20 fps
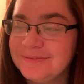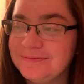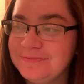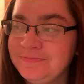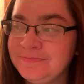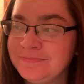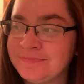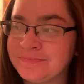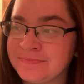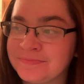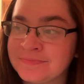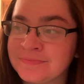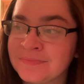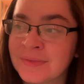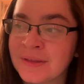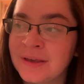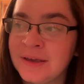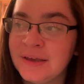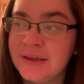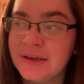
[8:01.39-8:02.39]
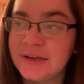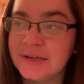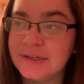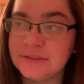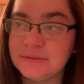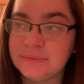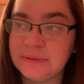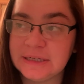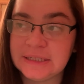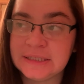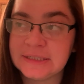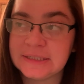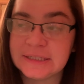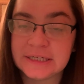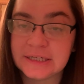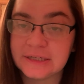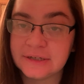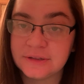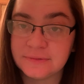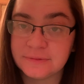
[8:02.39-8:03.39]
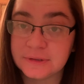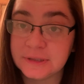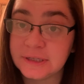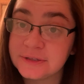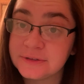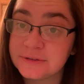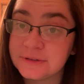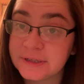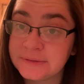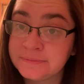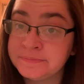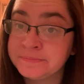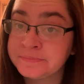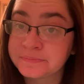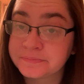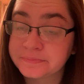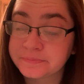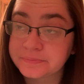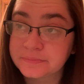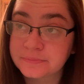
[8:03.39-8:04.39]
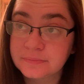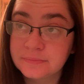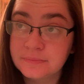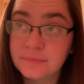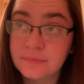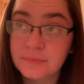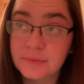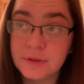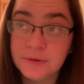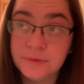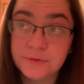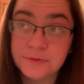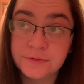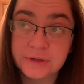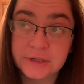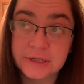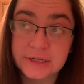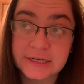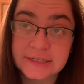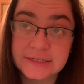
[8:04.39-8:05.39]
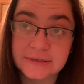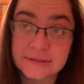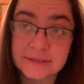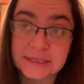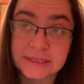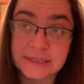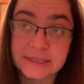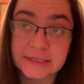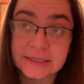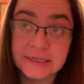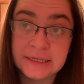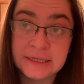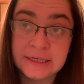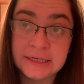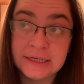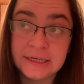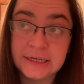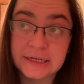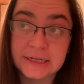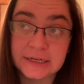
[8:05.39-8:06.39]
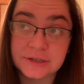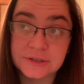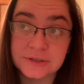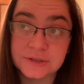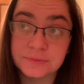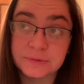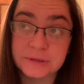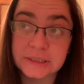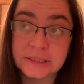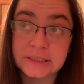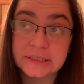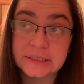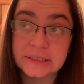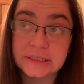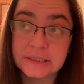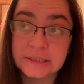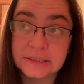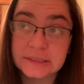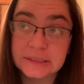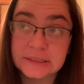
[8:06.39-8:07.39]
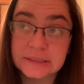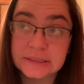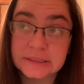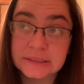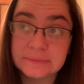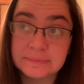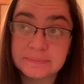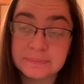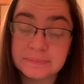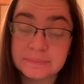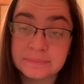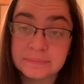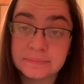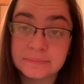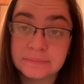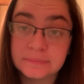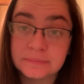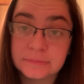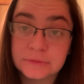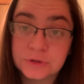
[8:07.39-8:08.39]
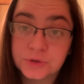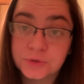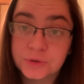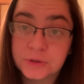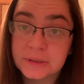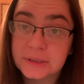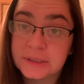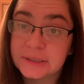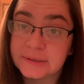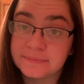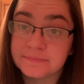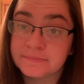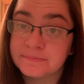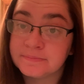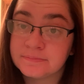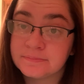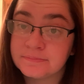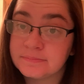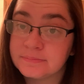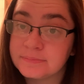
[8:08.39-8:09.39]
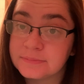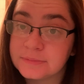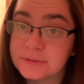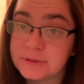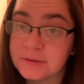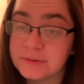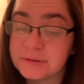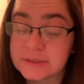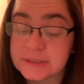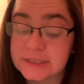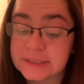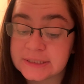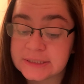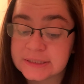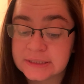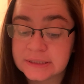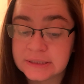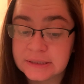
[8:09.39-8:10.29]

I didn't take another one yesterday. It was really nice outside, and I just went and enjoyed the day. So that was nice.